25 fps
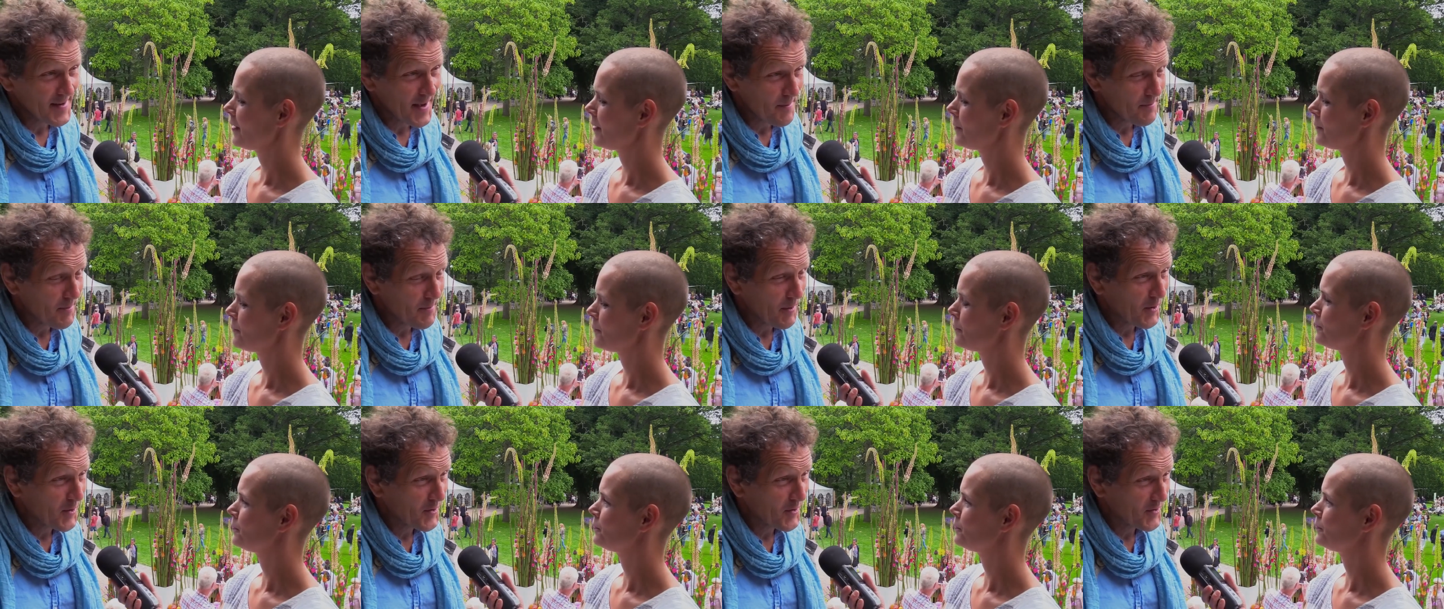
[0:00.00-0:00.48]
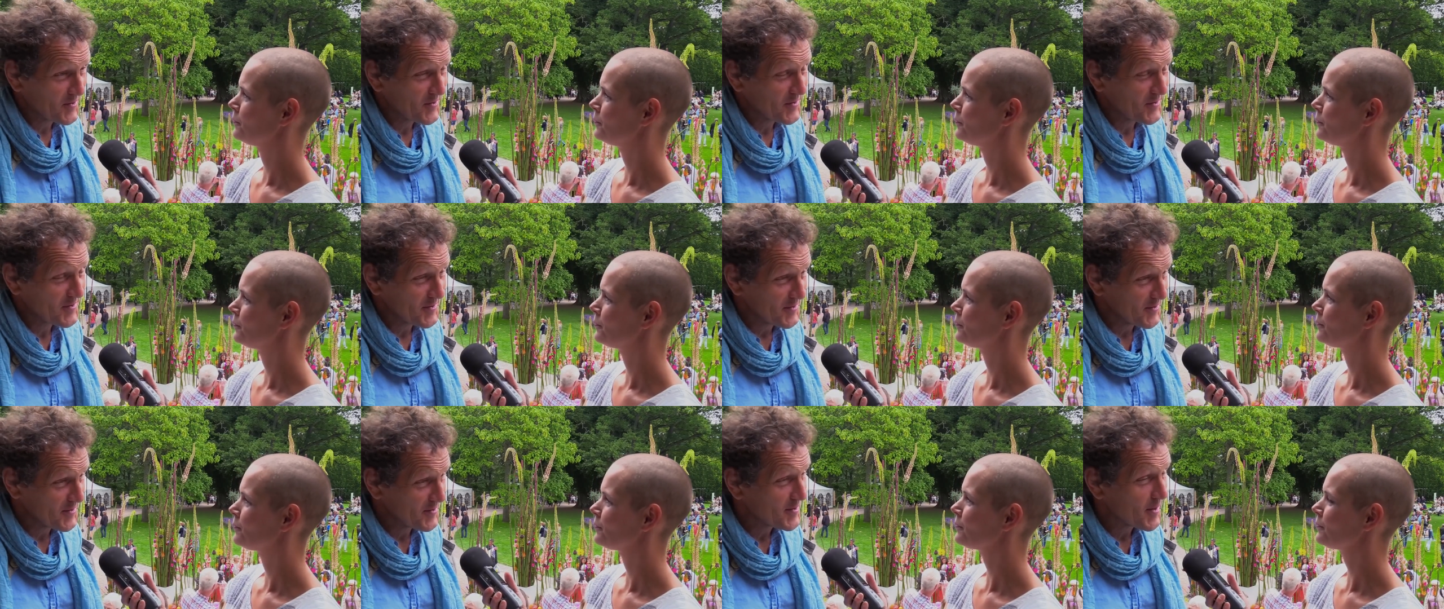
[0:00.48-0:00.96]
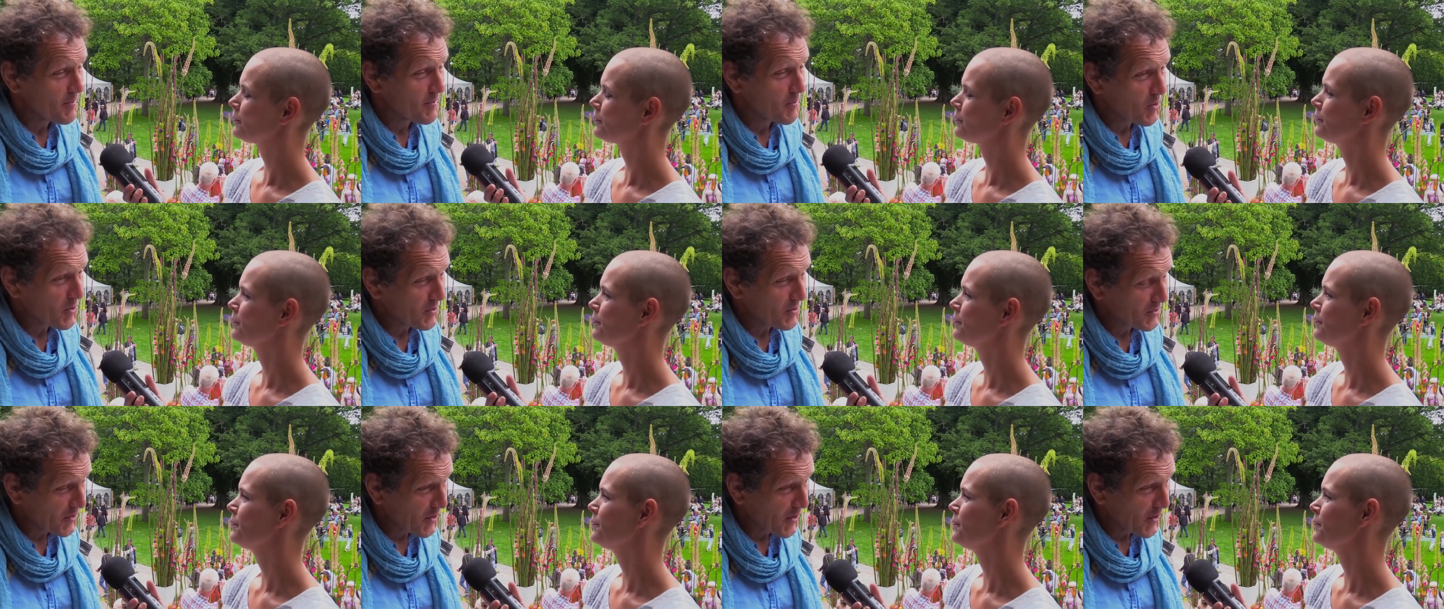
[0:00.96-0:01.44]
Speaker 1: sad because summer
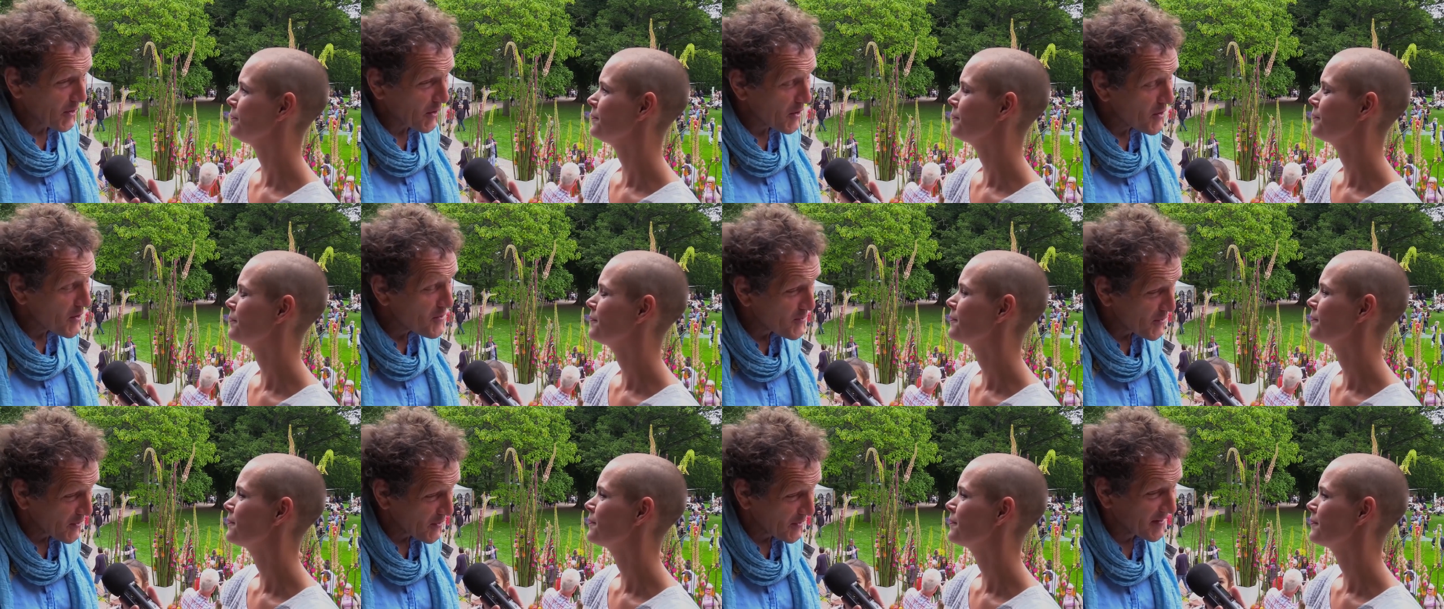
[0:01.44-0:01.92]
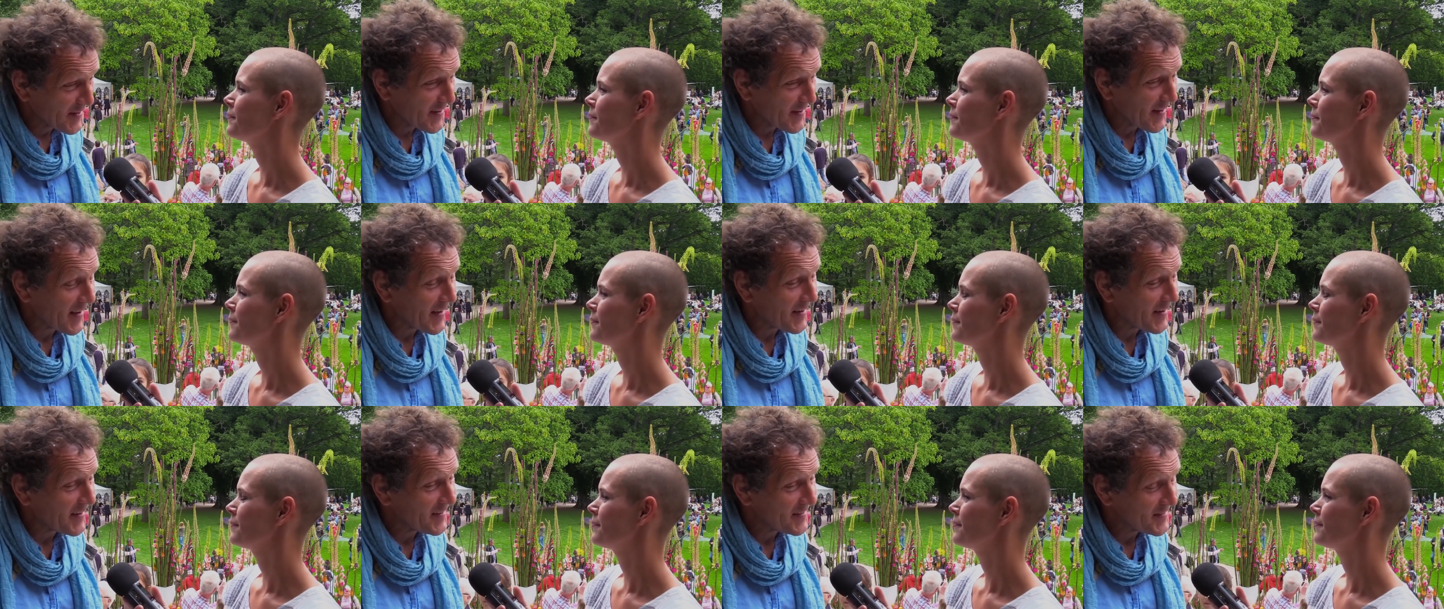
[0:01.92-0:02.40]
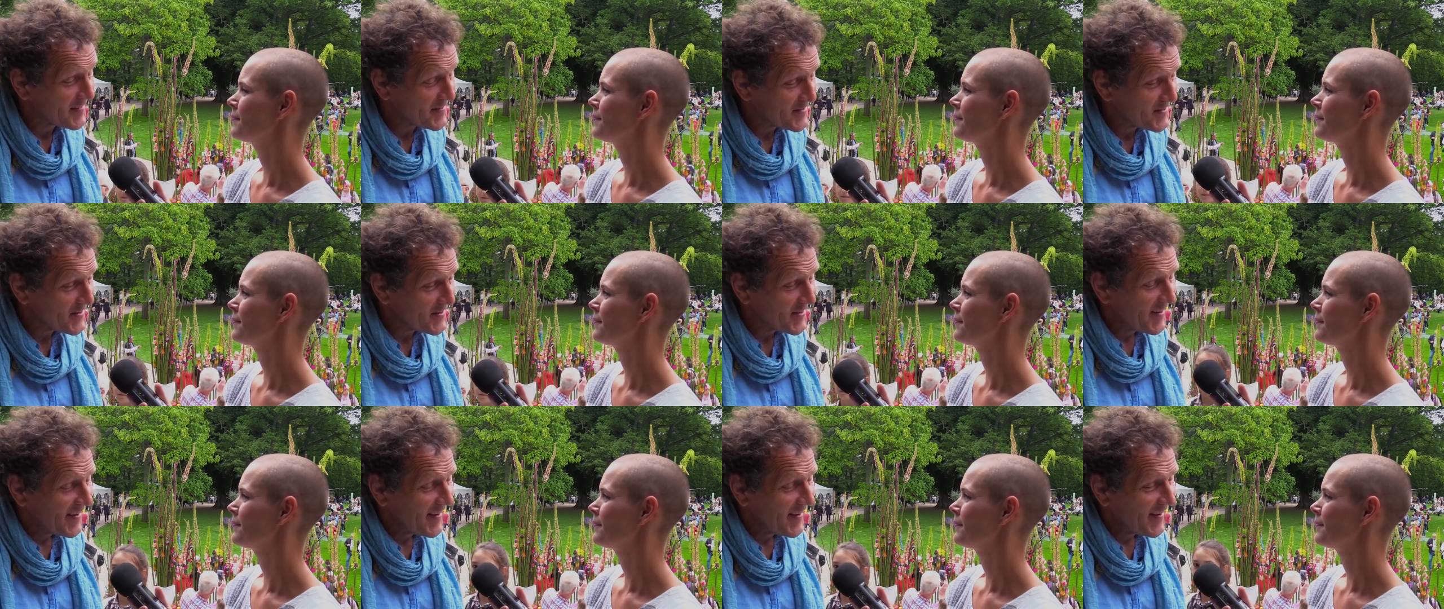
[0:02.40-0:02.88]
is going over, and,
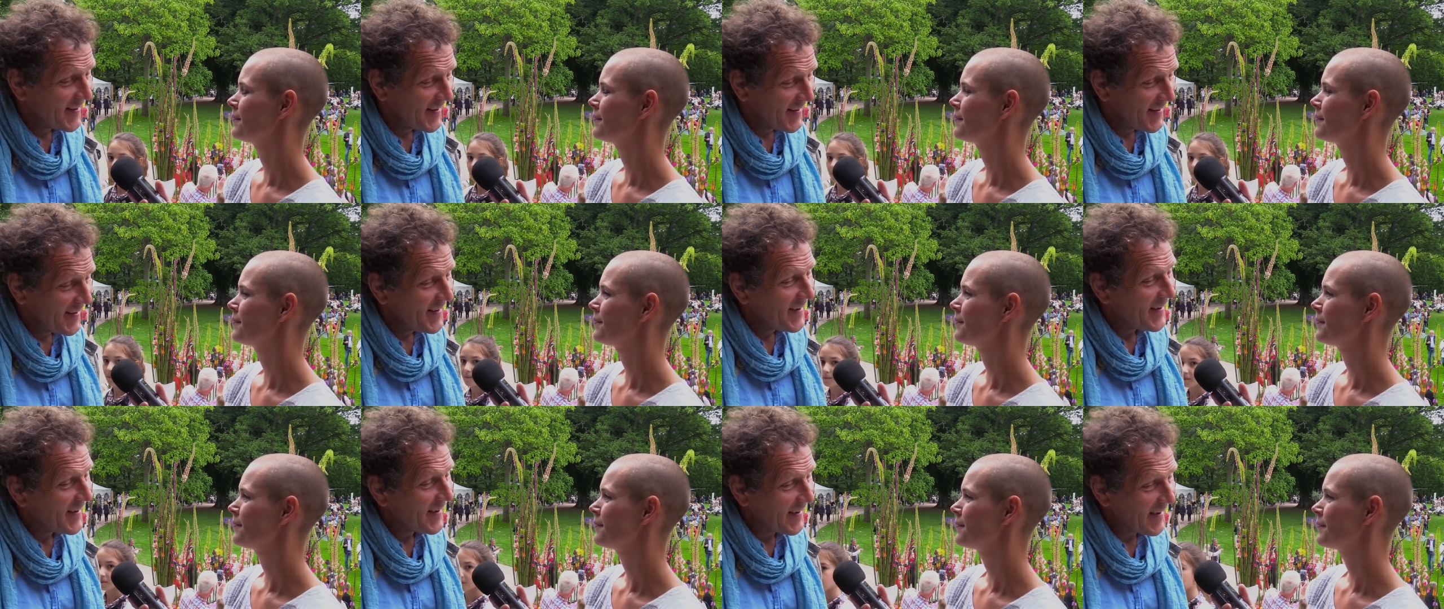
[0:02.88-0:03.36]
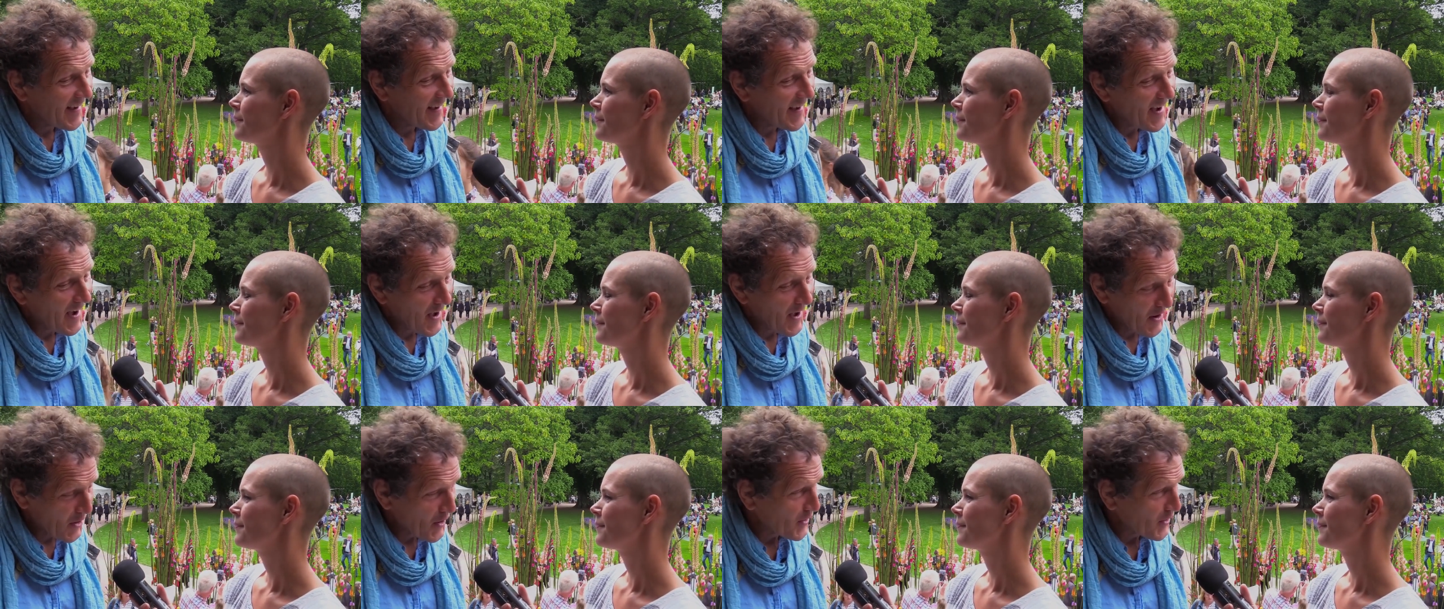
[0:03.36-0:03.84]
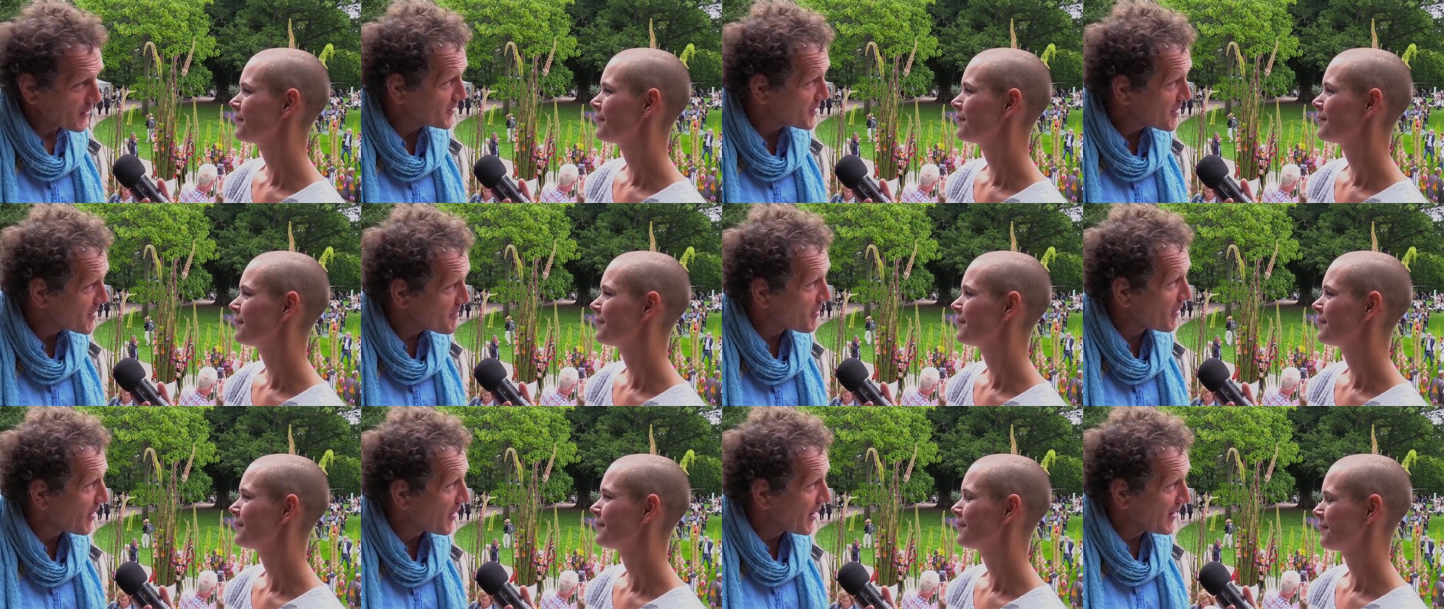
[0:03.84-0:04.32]
and I like
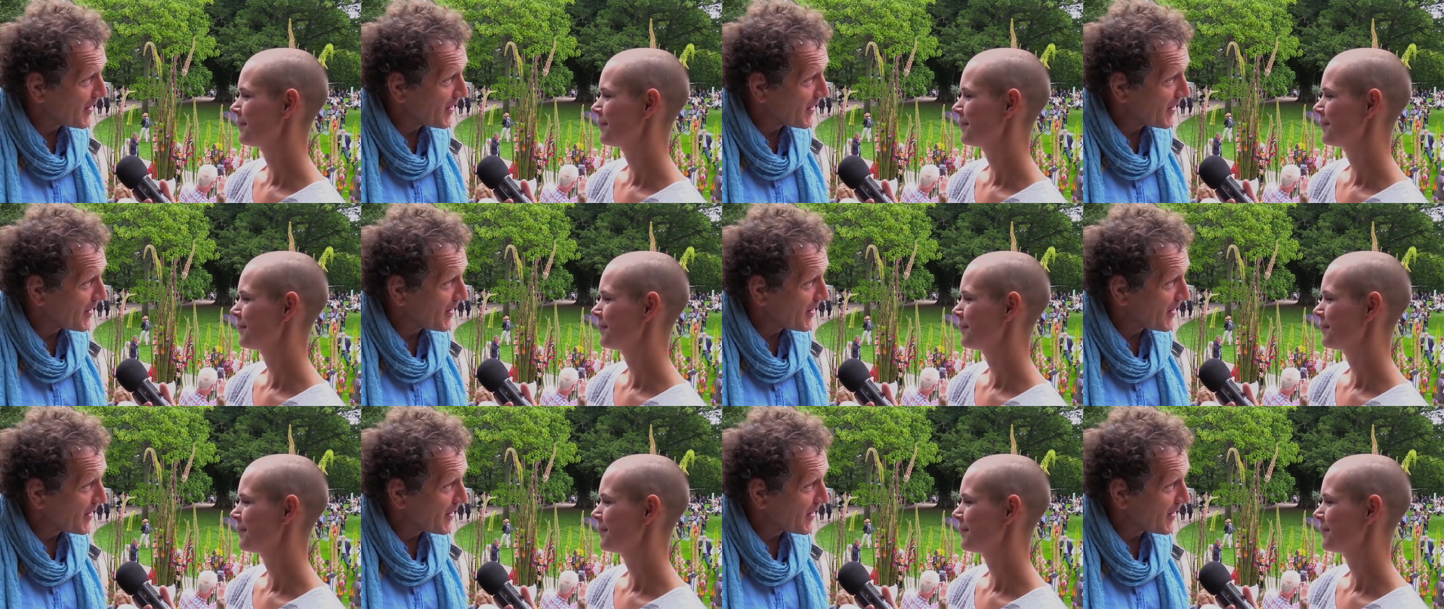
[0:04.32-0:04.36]
summer.